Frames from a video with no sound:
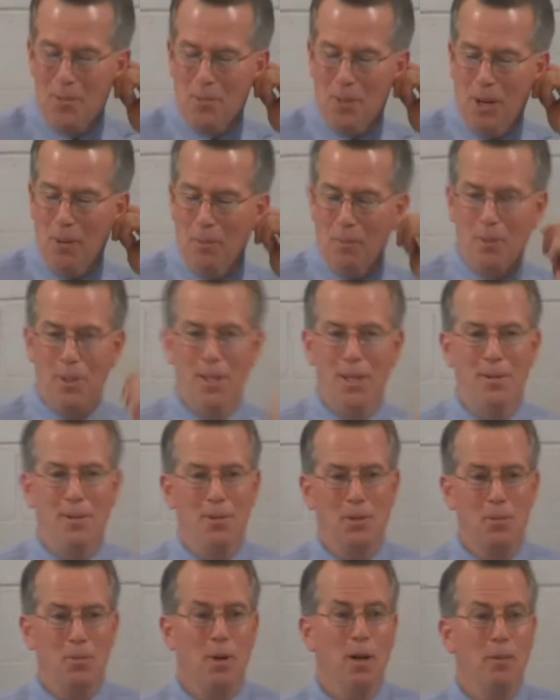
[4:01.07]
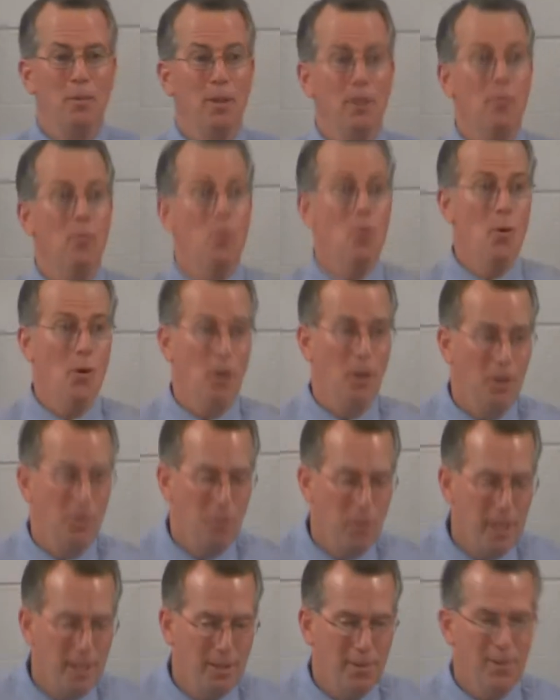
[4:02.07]
probably there's probably more,
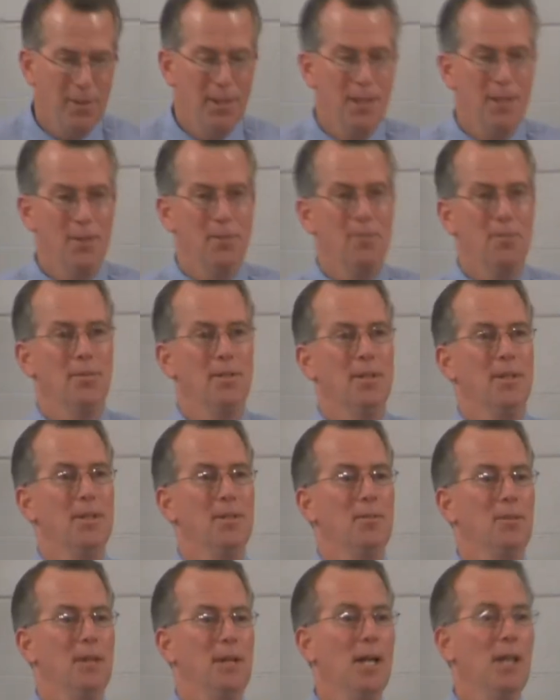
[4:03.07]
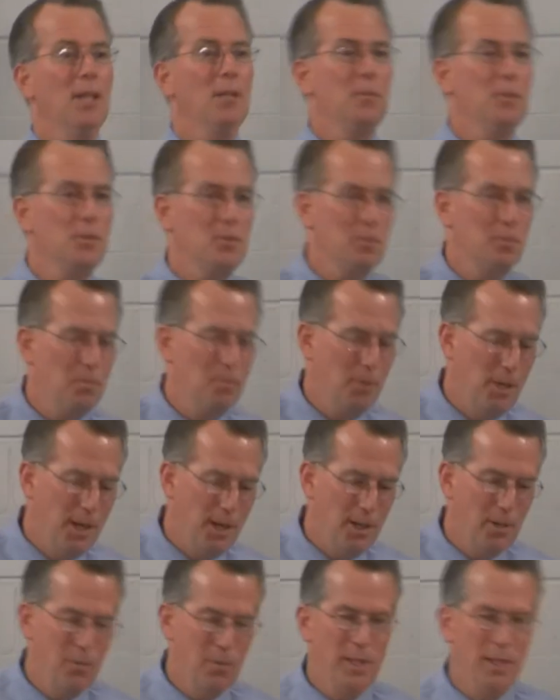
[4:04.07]
and we could think of uh, different elements of
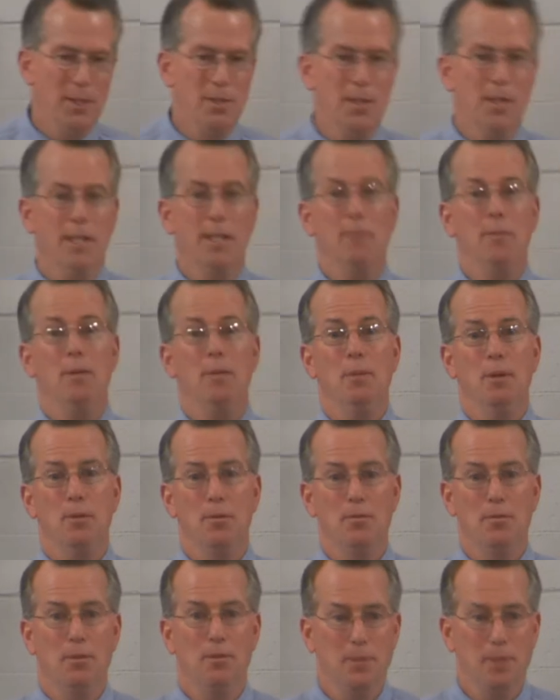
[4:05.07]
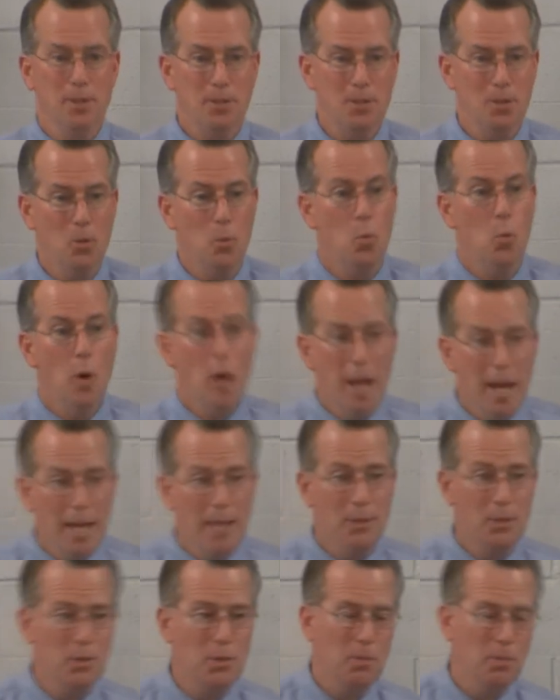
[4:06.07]
prayer, and we could talk about maybe 52
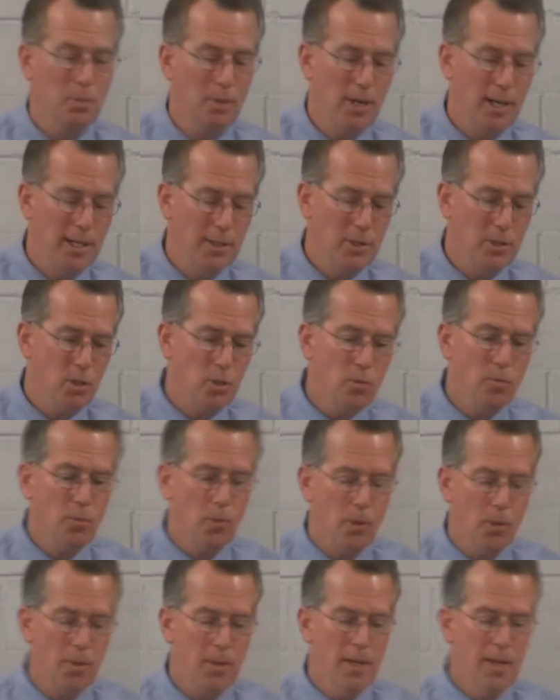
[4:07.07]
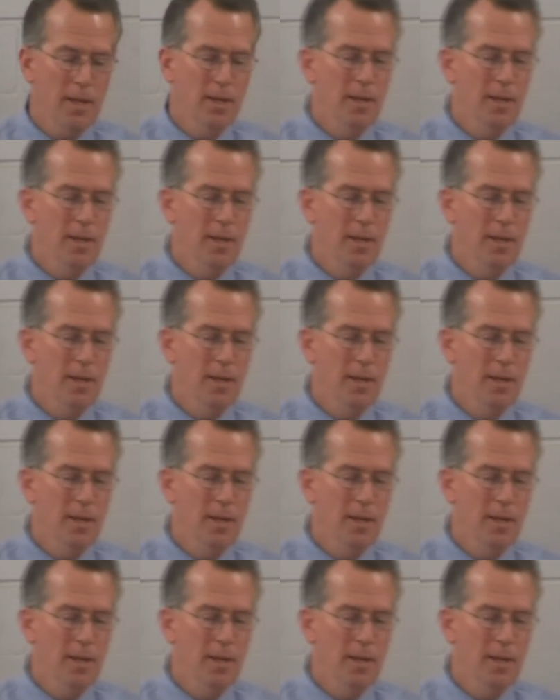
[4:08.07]
ways to pray and so forth.